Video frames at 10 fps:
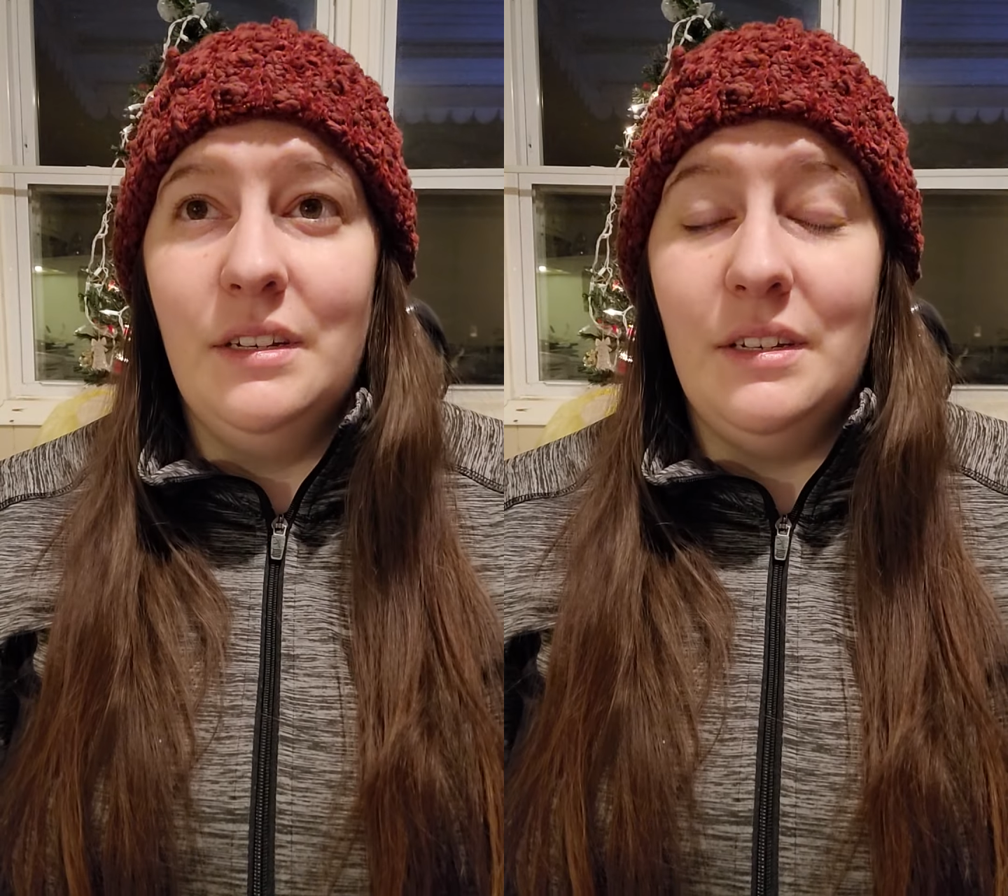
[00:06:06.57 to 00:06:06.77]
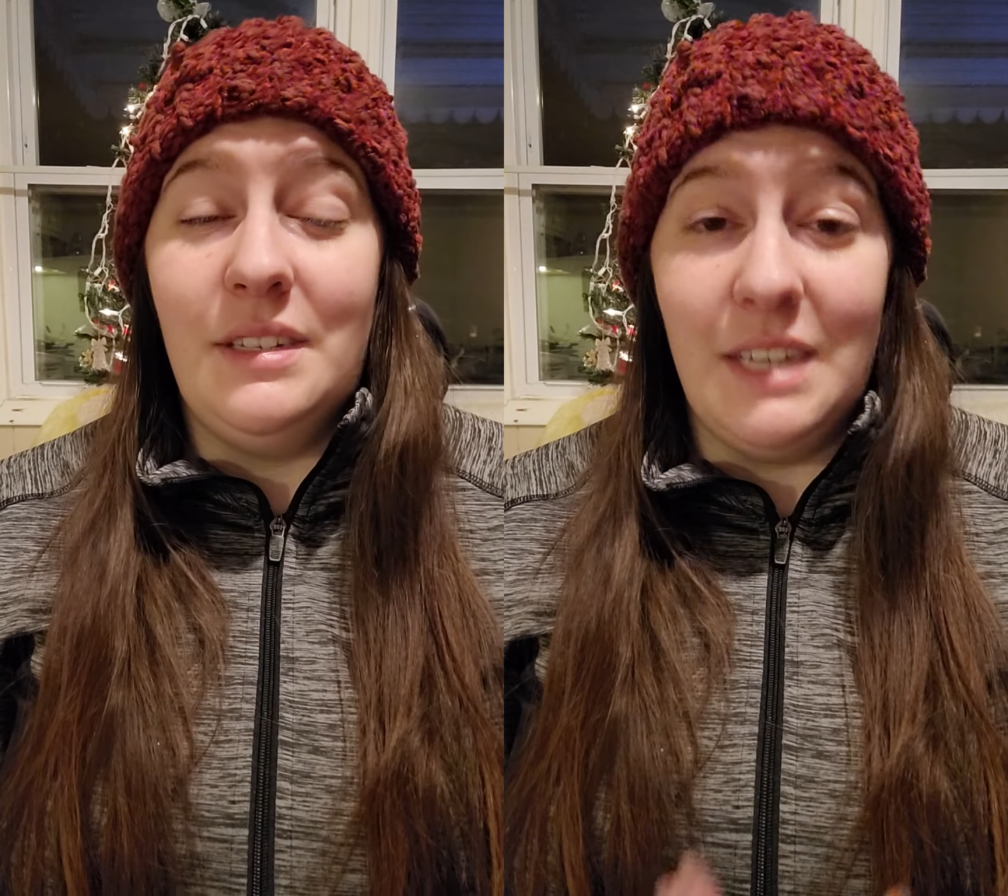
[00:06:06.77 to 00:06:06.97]

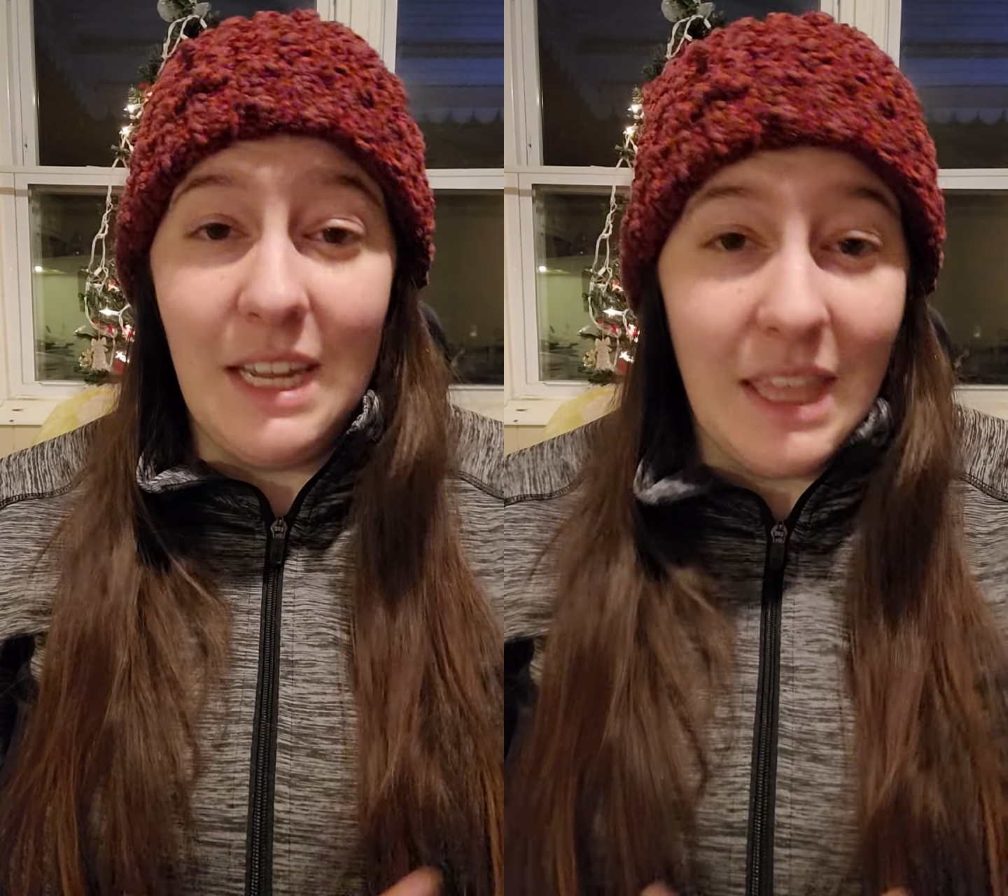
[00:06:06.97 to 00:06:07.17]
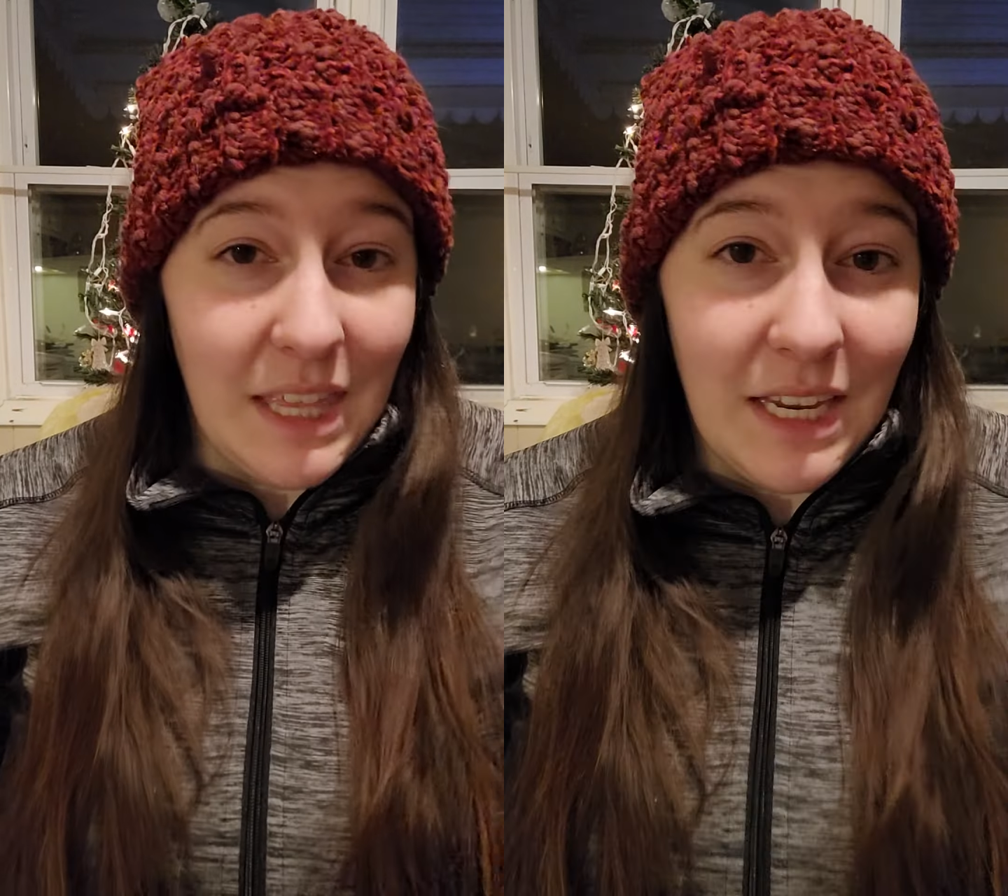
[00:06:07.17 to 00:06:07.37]

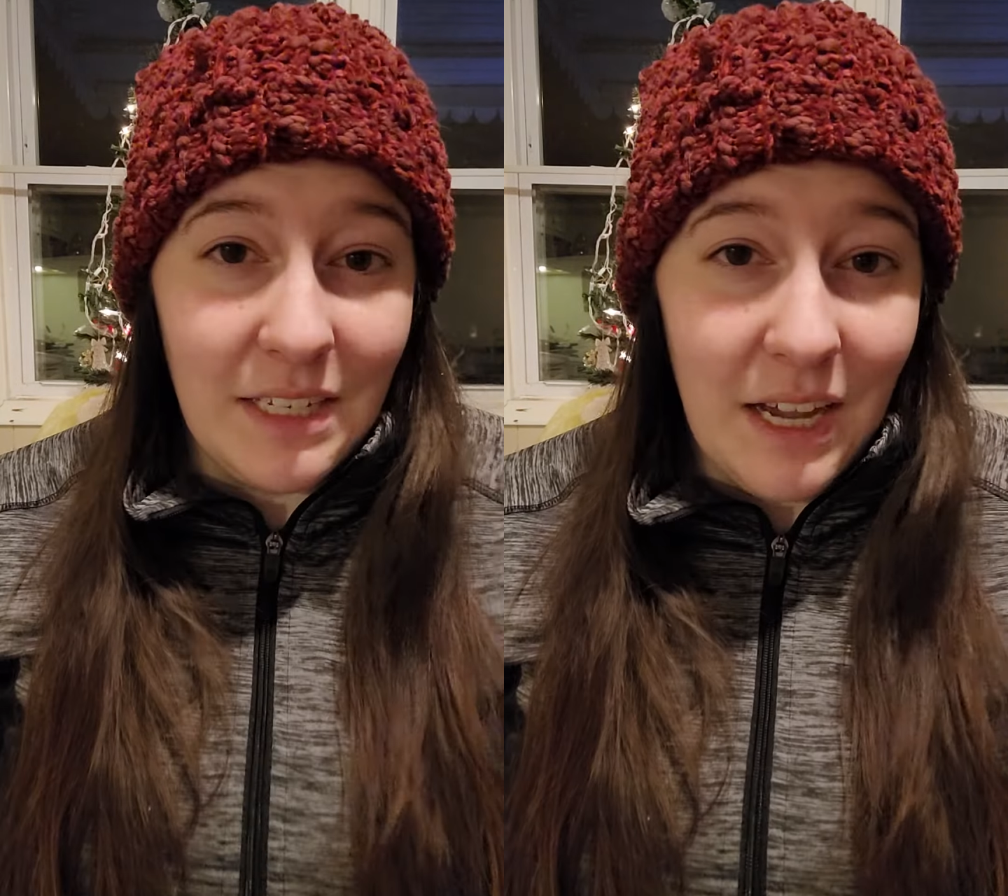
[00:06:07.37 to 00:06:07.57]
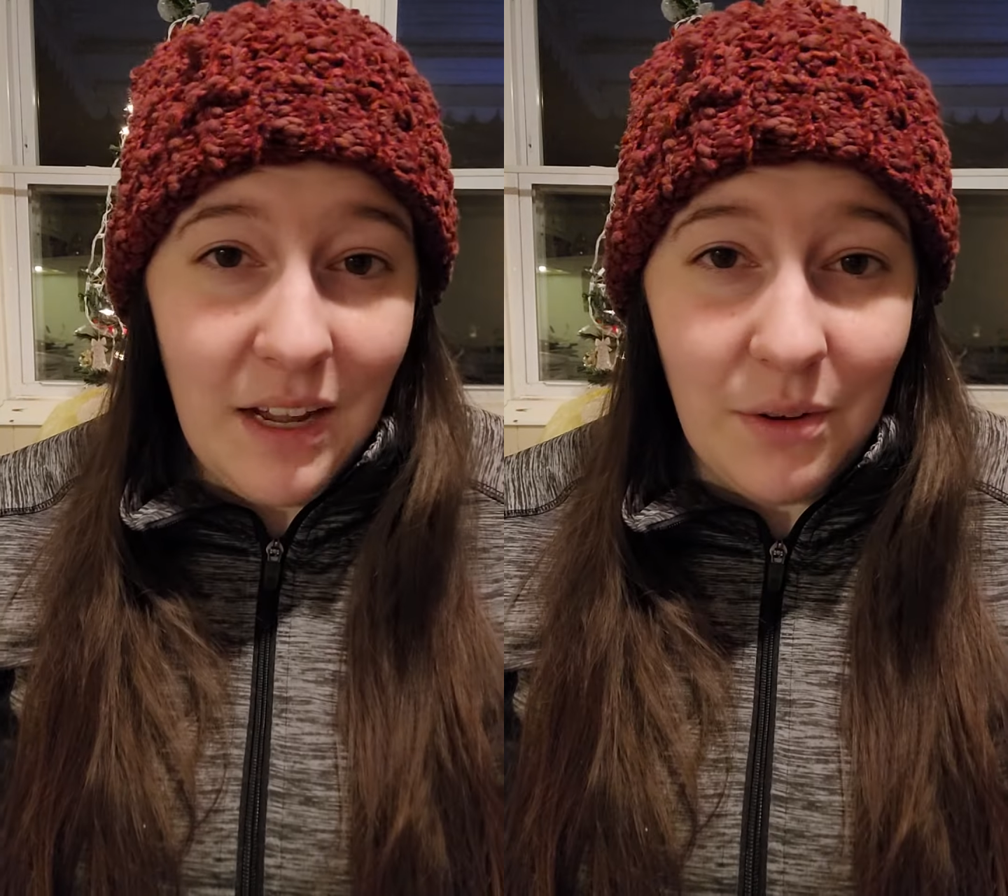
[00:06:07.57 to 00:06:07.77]
seek
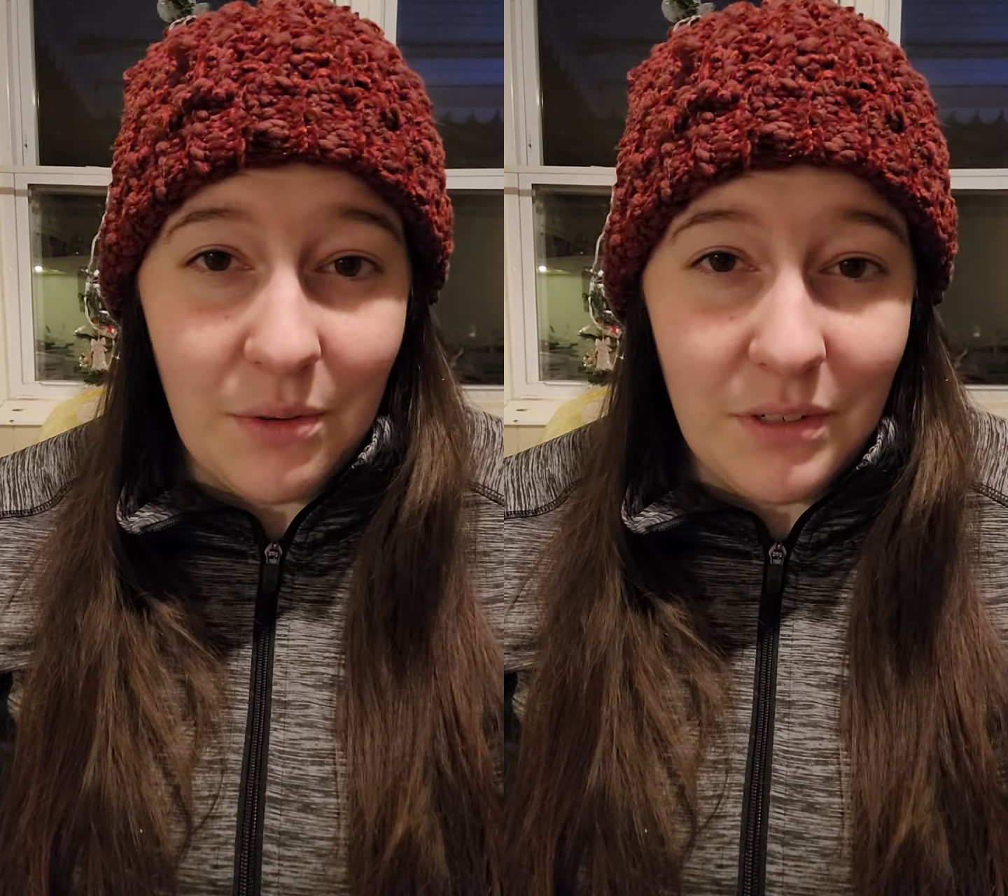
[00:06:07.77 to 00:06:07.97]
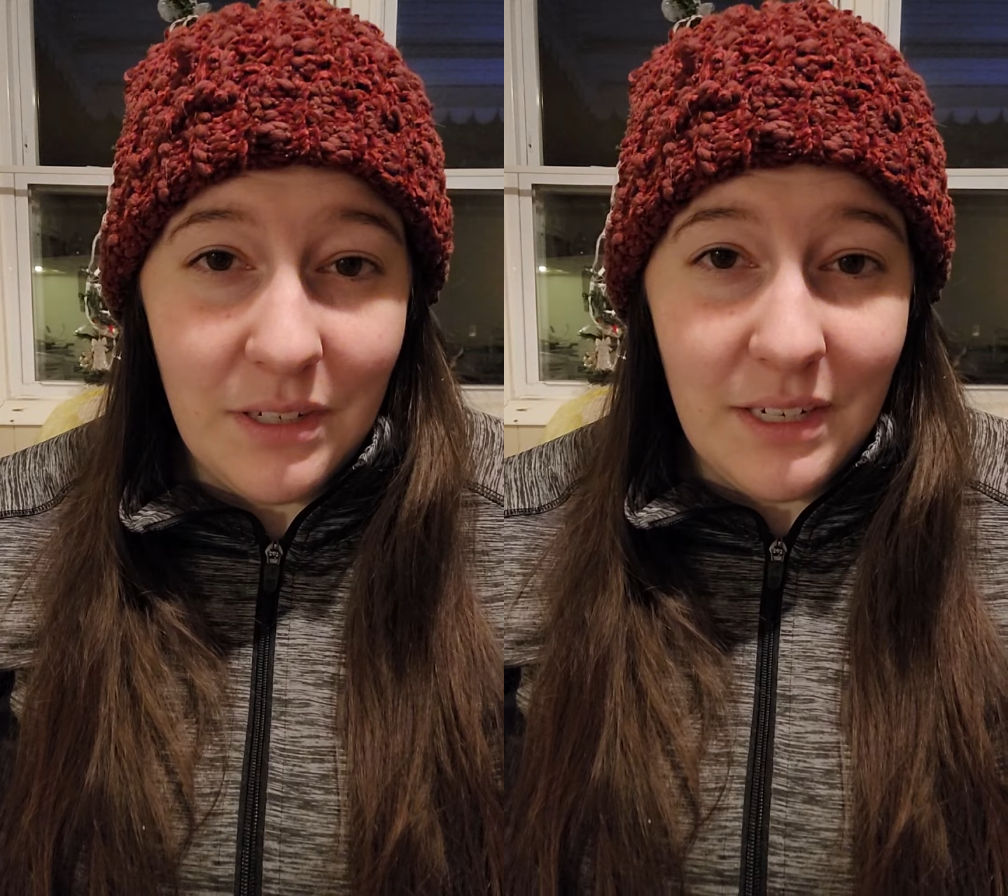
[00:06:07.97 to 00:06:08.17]
things out